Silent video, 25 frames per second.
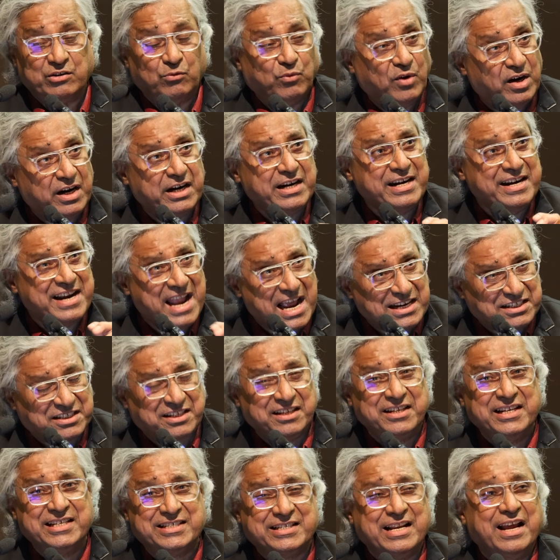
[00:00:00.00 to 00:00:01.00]
The word
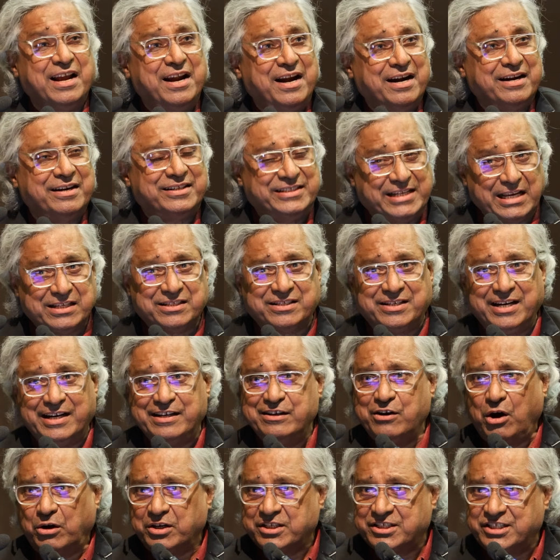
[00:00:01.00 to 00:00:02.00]
nationalist just
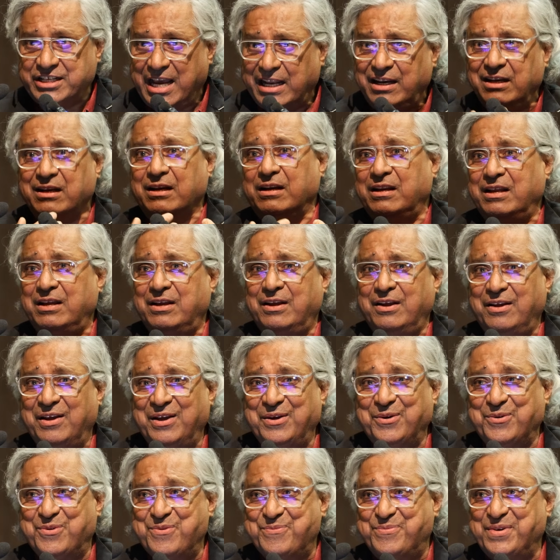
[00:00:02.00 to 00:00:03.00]
did not gel
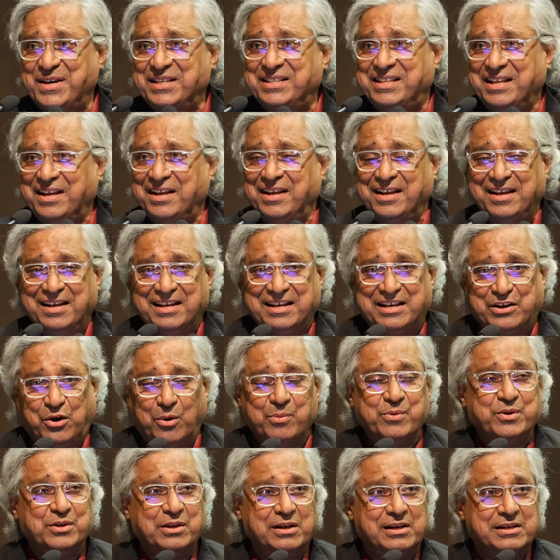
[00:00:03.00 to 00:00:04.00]
with
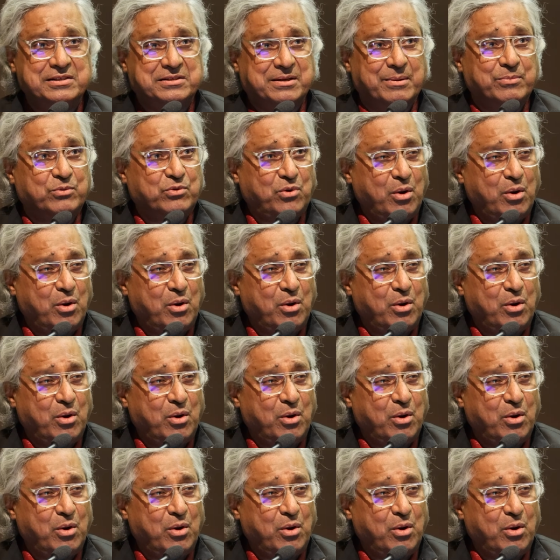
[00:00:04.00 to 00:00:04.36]
communalism.